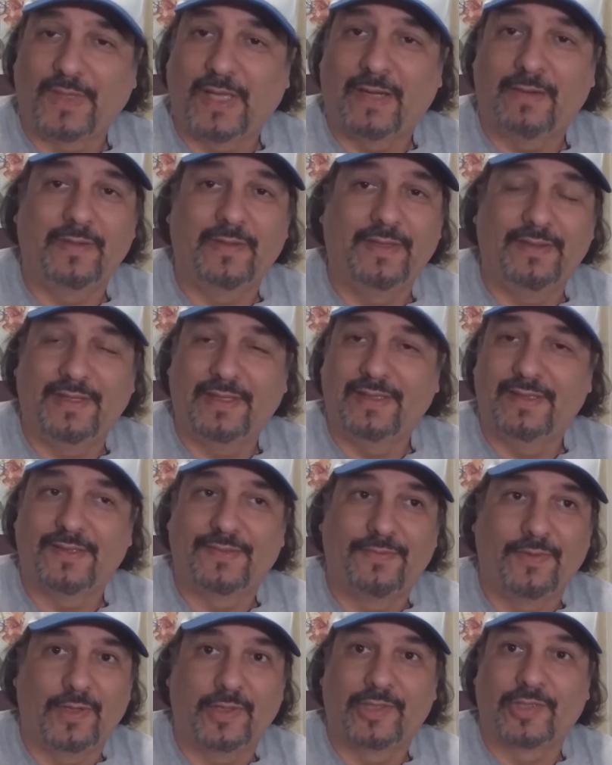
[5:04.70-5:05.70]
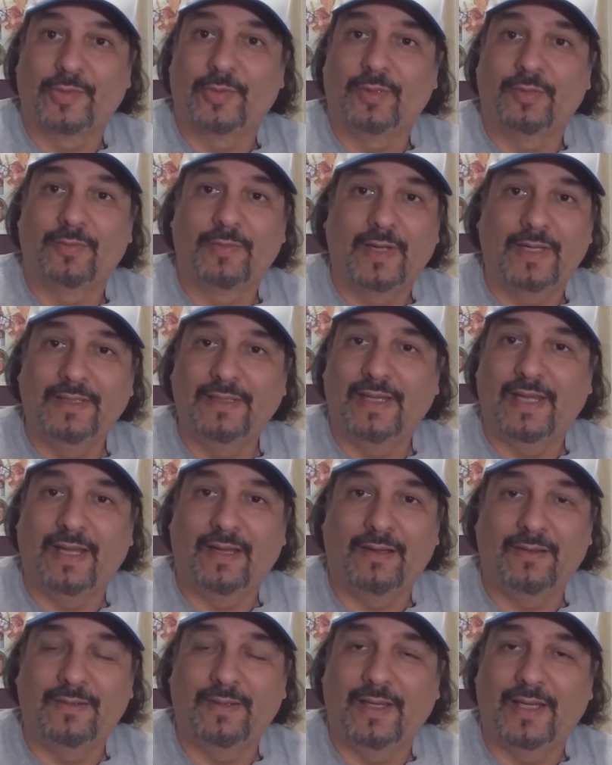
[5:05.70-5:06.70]
Everything is virtual right
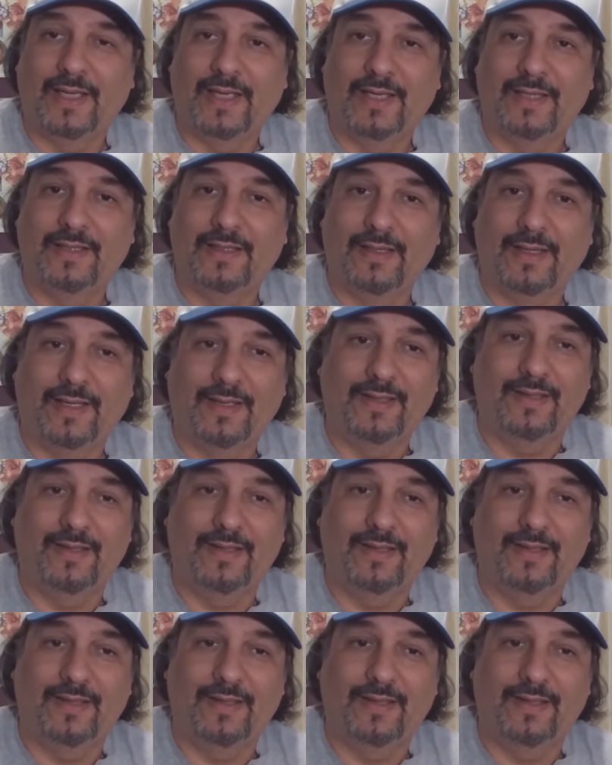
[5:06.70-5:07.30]
now, and